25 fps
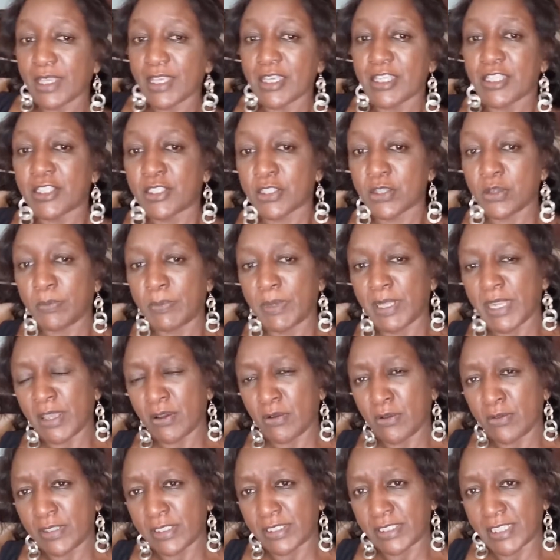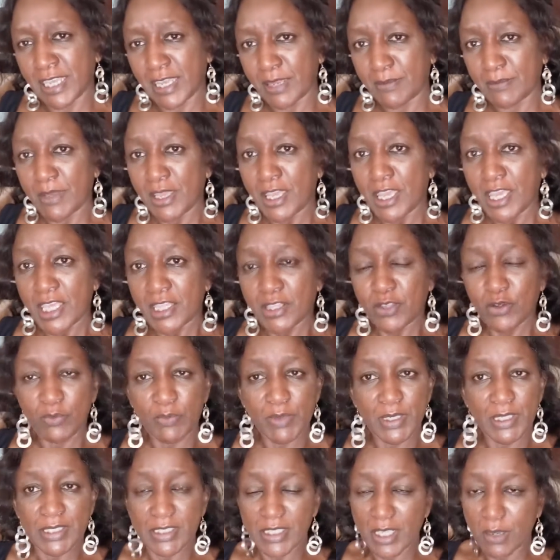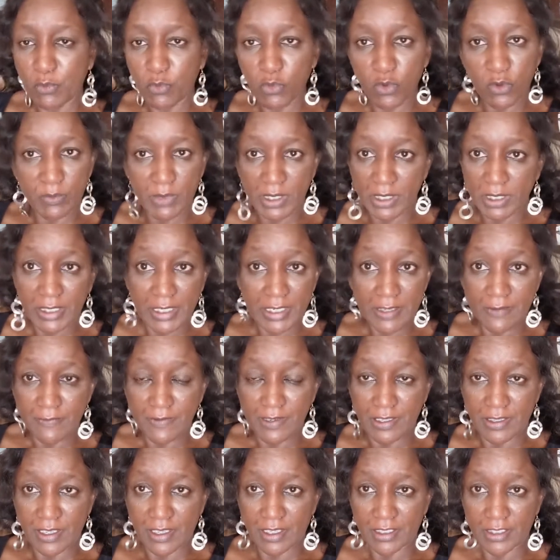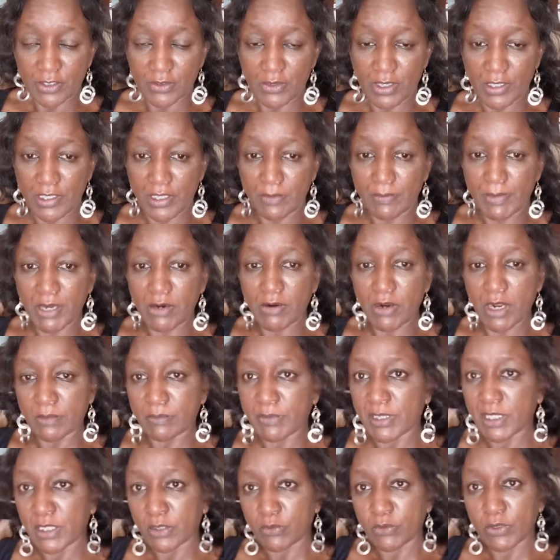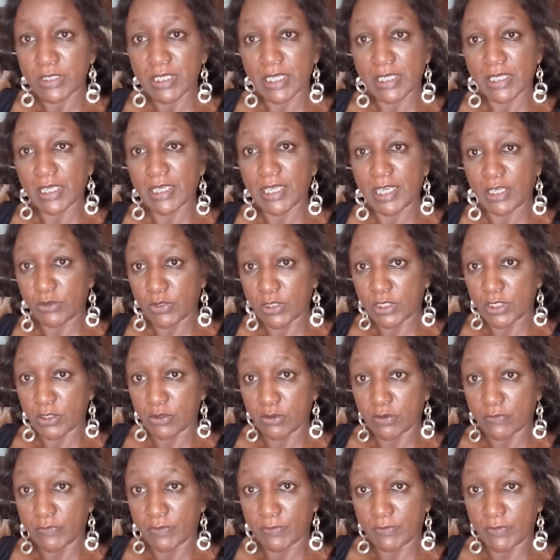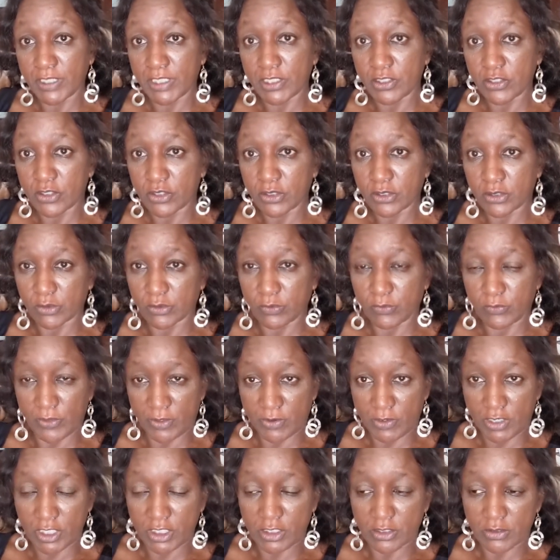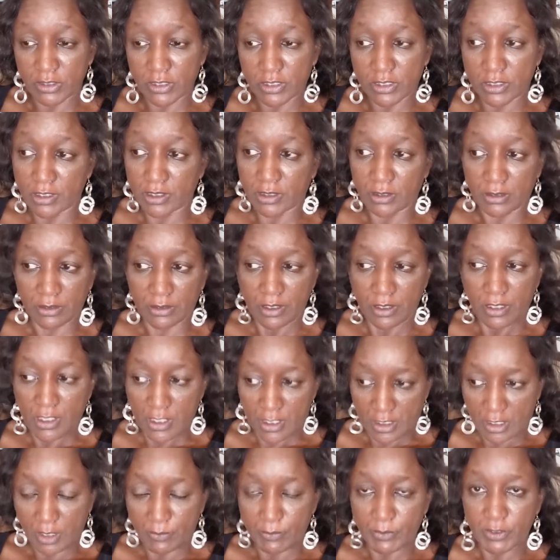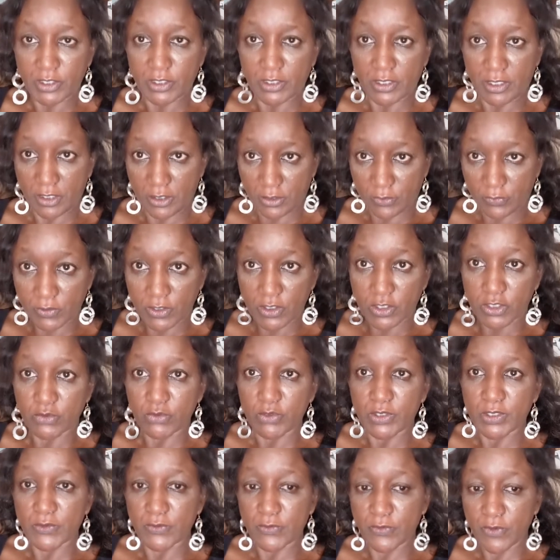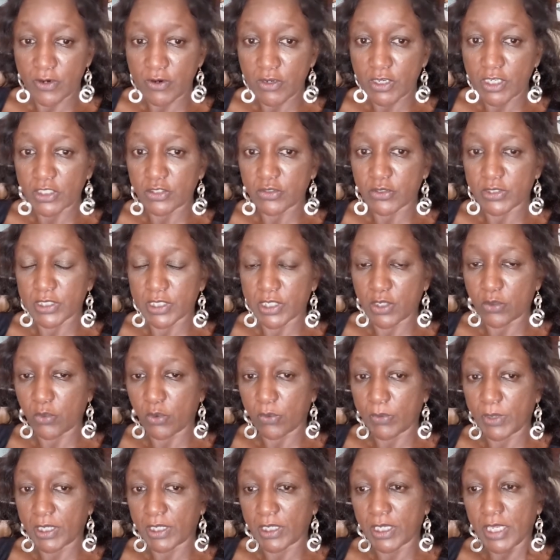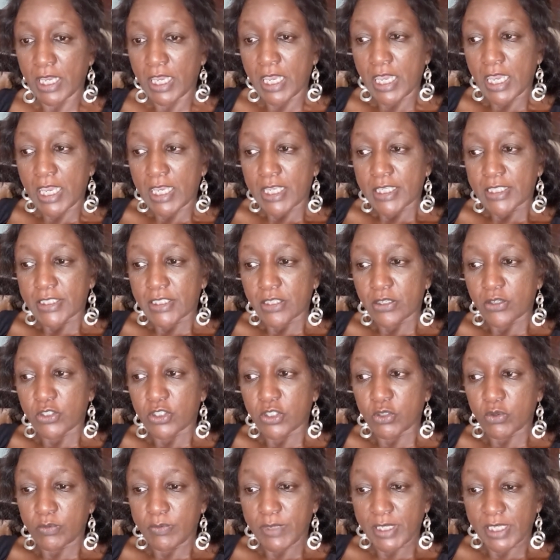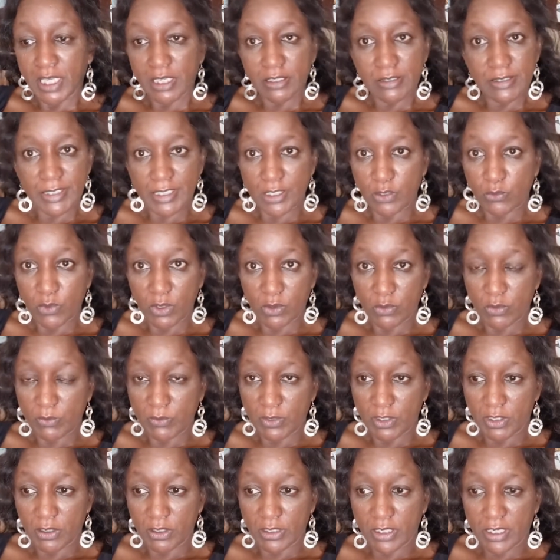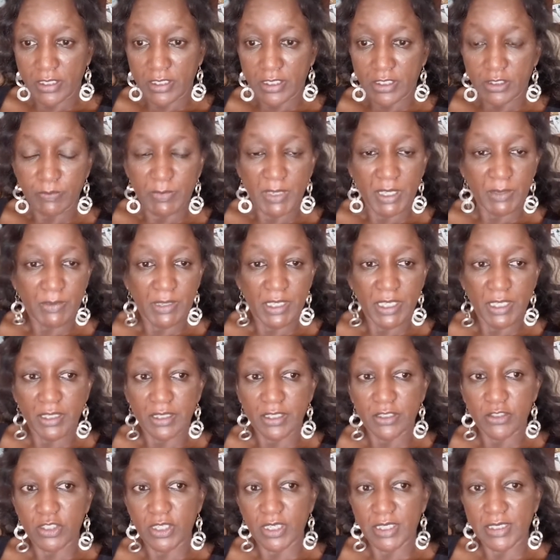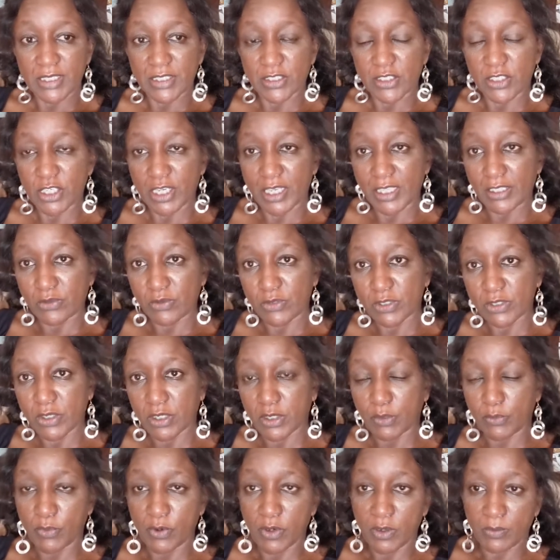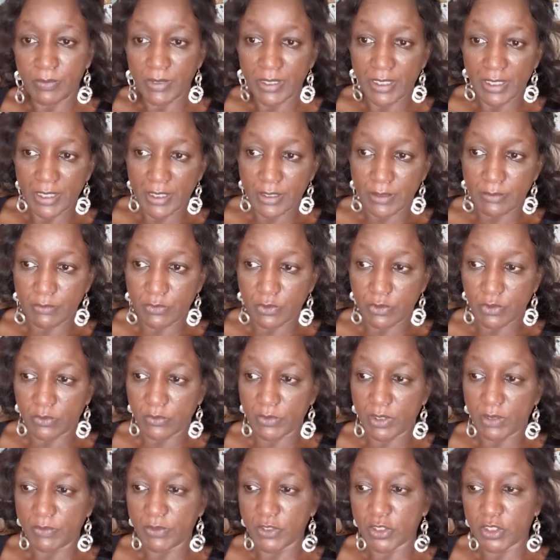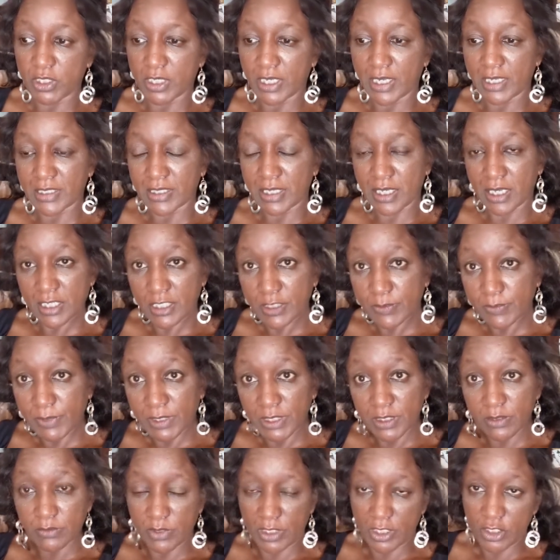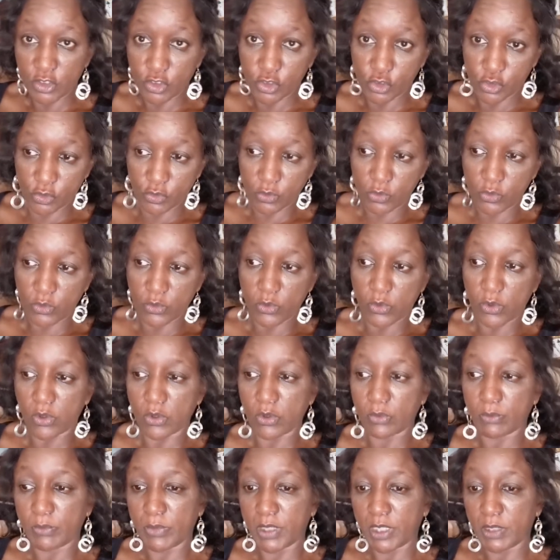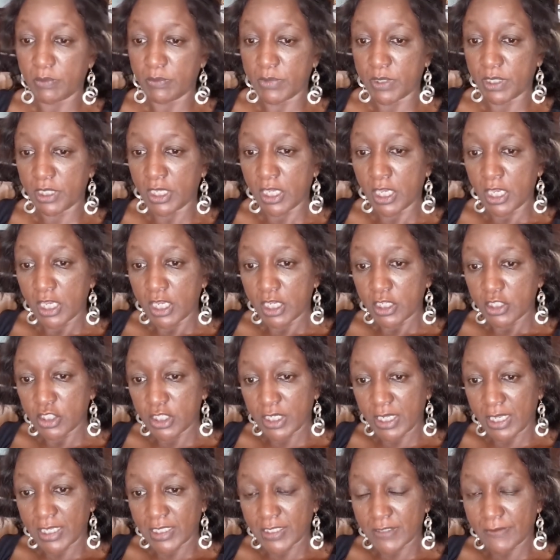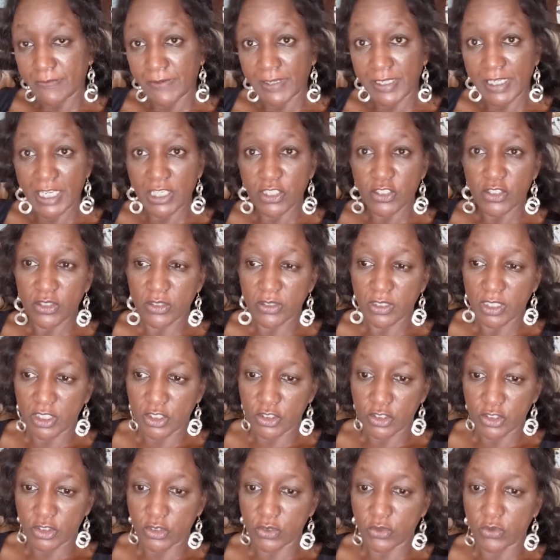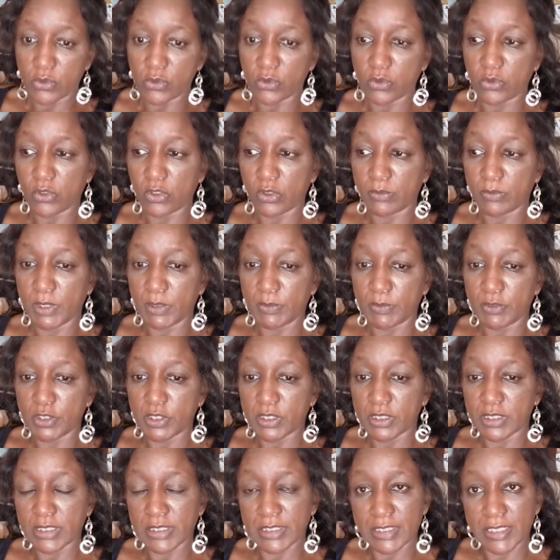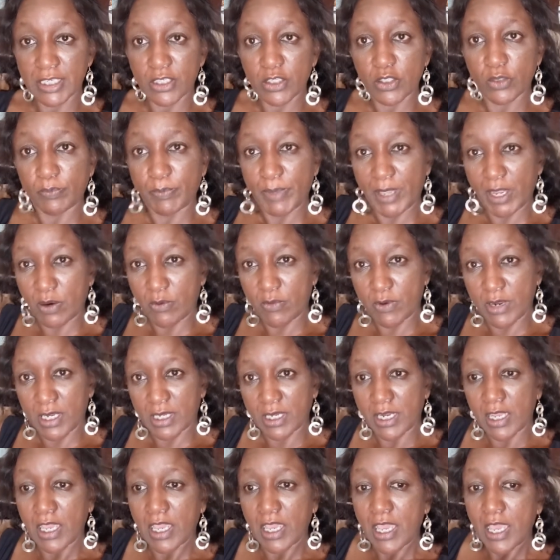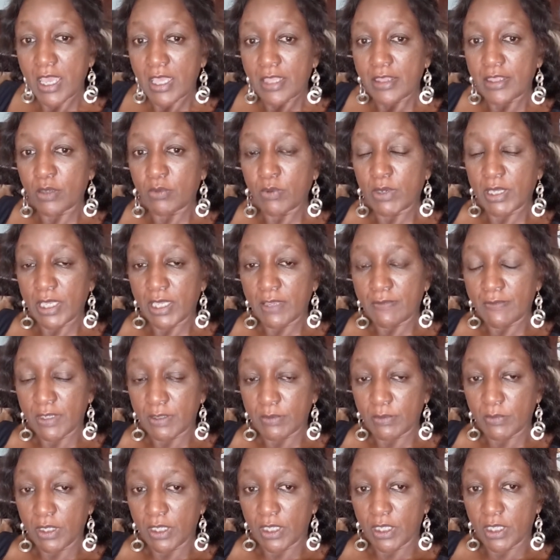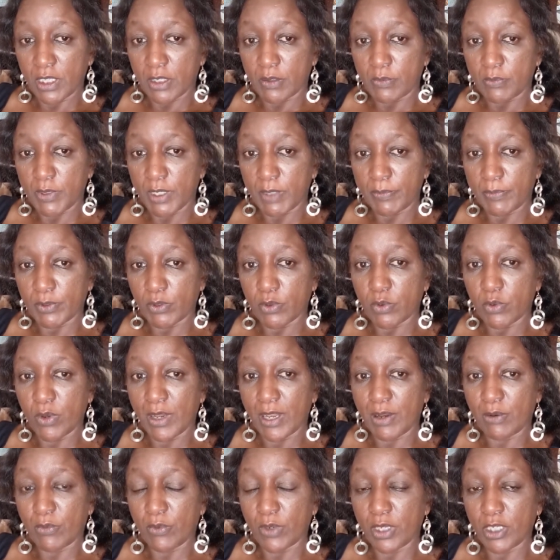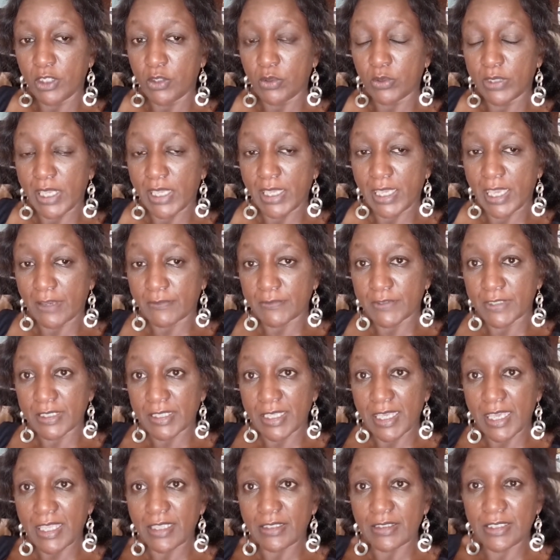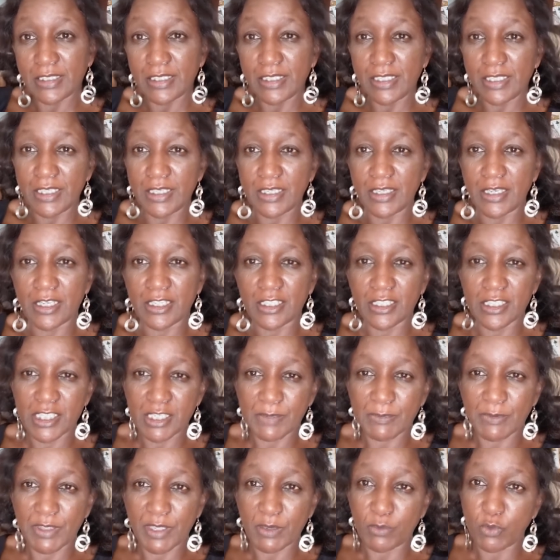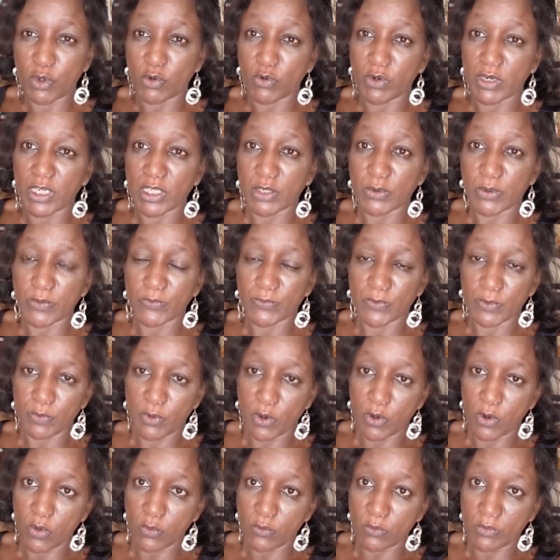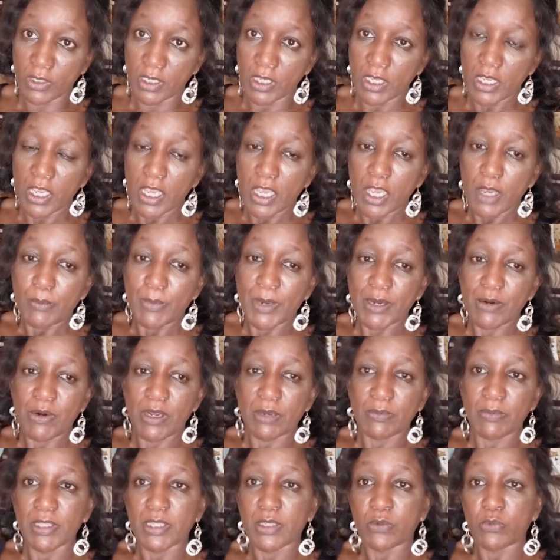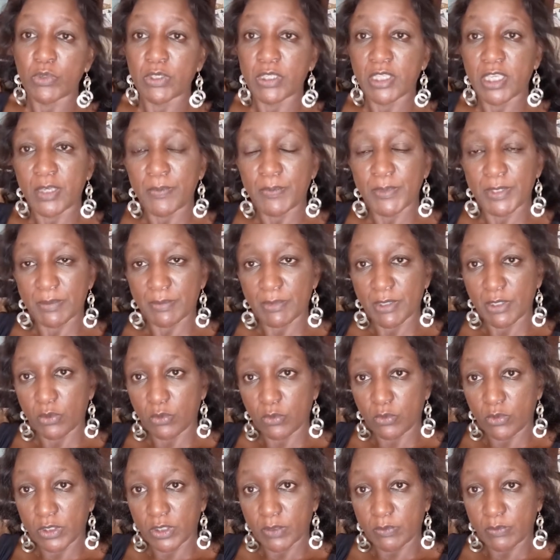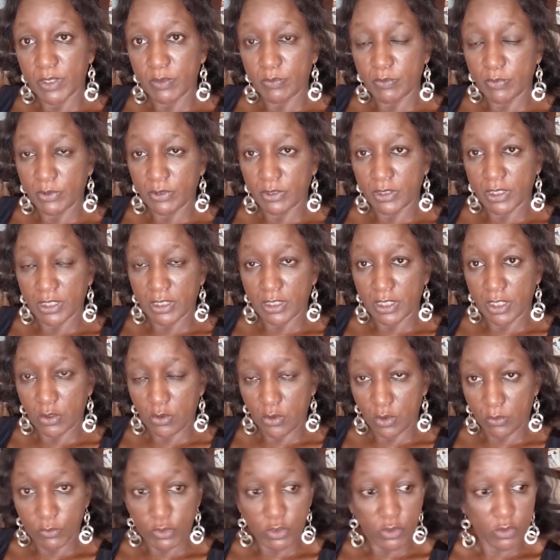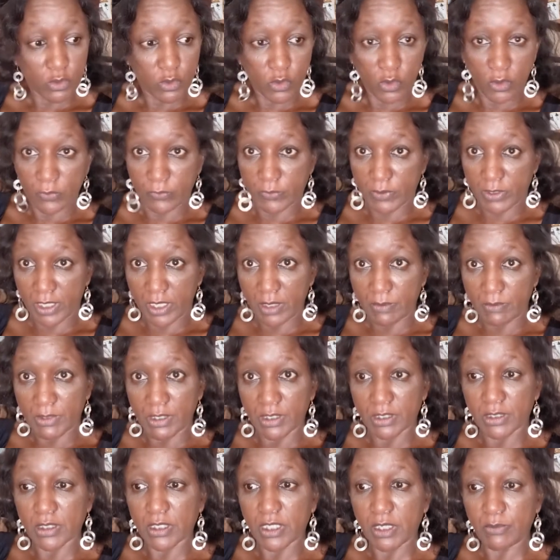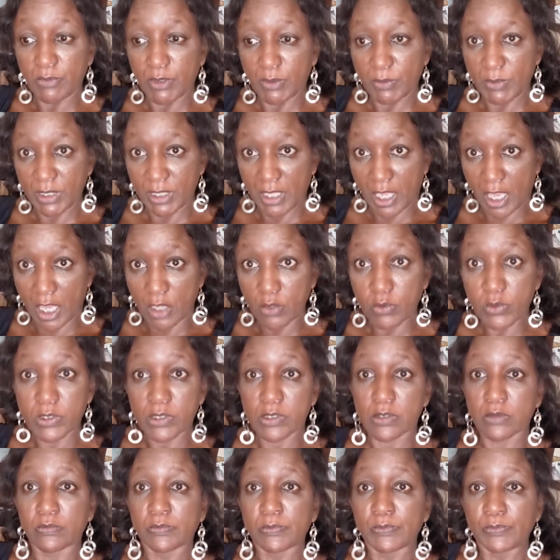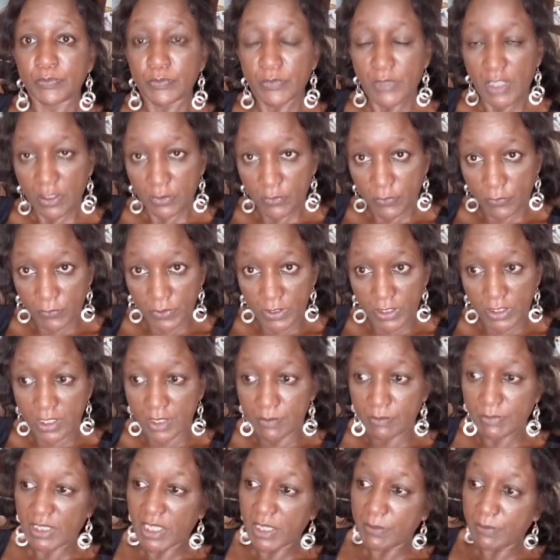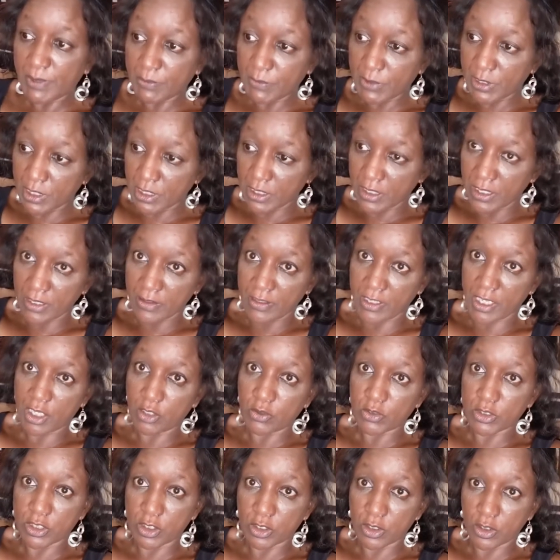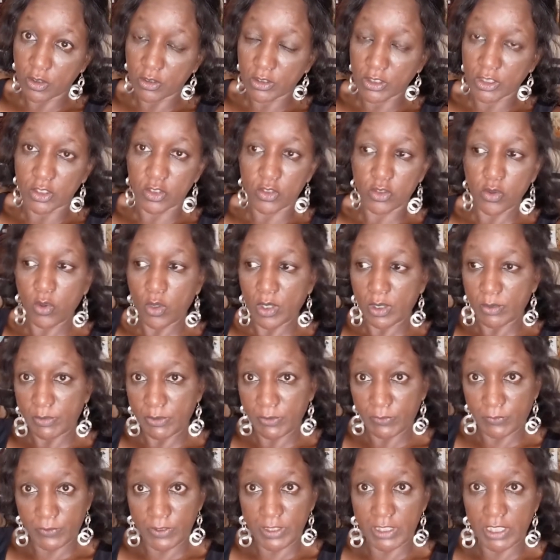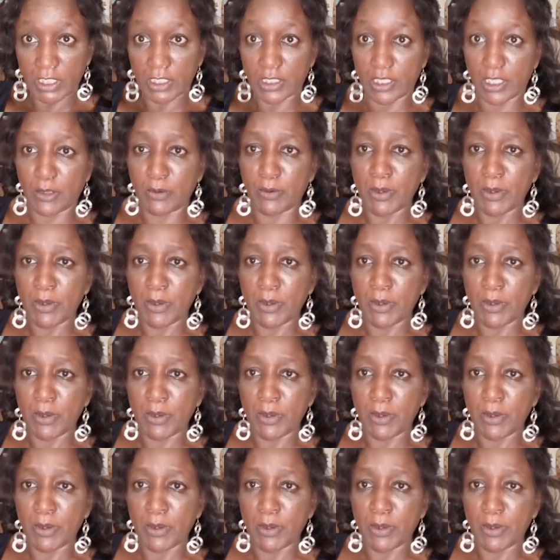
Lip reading: So, but all the time, there would be some woman living there. So I think my grandmother was like a counselor of the village. Very interesting, coming to think of it. She was a very interesting woman. So she would be counseling one woman or another. Maybe she has a child who's got a problem, or maybe she has a husband issue, or maybe she has a financial issue, or maybe she's a single parent. There were even people who were looking after the elderly, and some of them were running away from home. My grandmother would keep some of the older people in the home. She would look for them and keep them in the house and feed them, keep them in another house and lock the door and be feeding them.